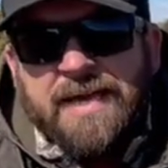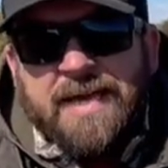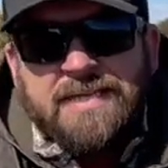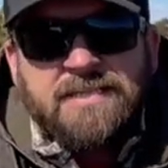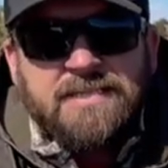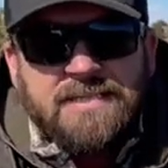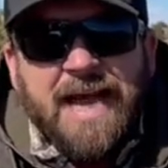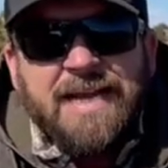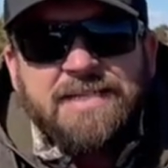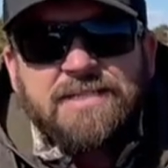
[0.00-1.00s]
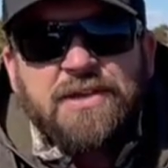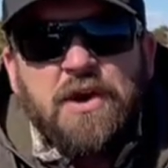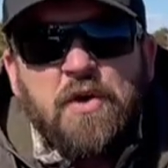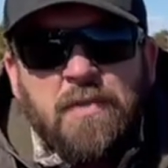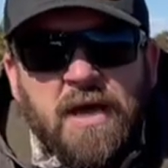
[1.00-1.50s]
It's a side-in
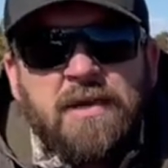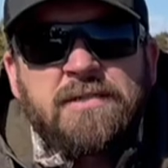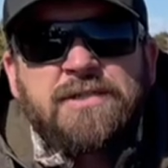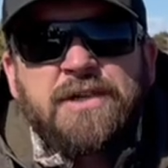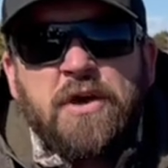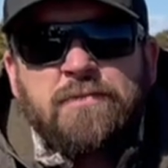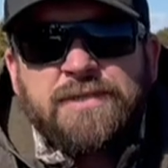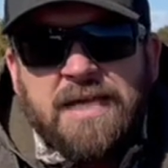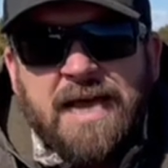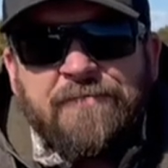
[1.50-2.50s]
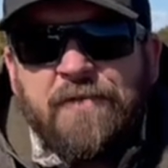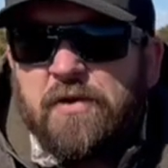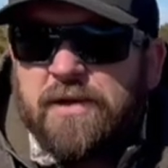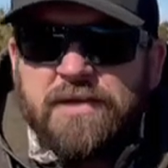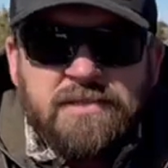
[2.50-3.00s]
scope, hunting scope, side
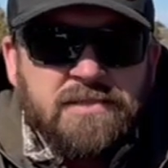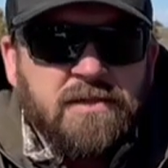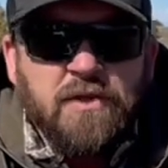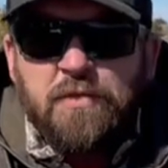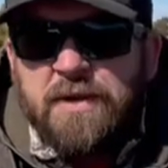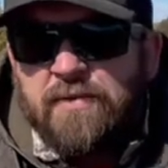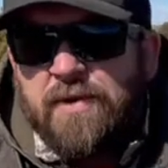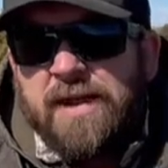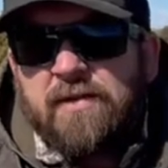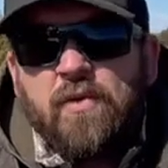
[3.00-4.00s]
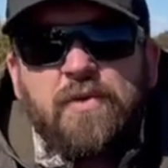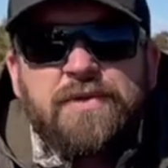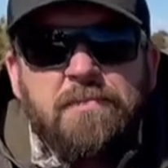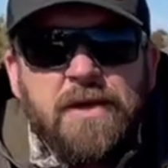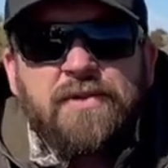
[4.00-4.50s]
focus, illuminated reticle with
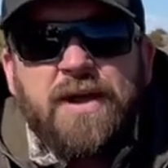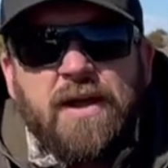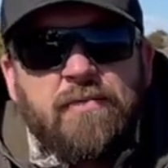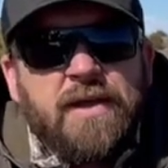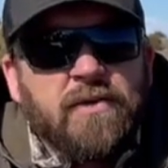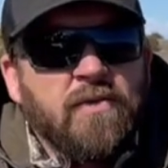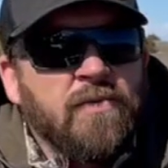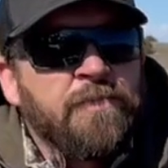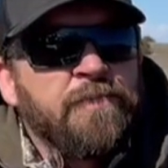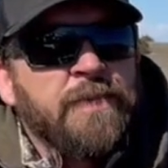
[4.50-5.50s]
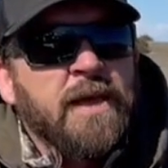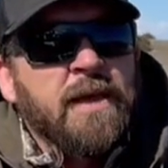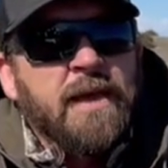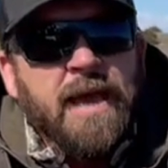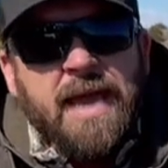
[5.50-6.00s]
a mil dot reticle.
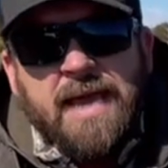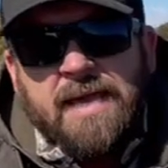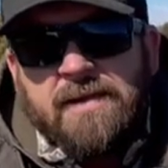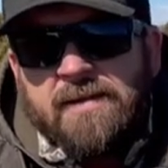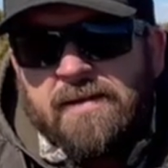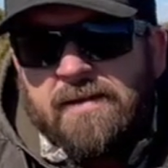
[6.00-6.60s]
And,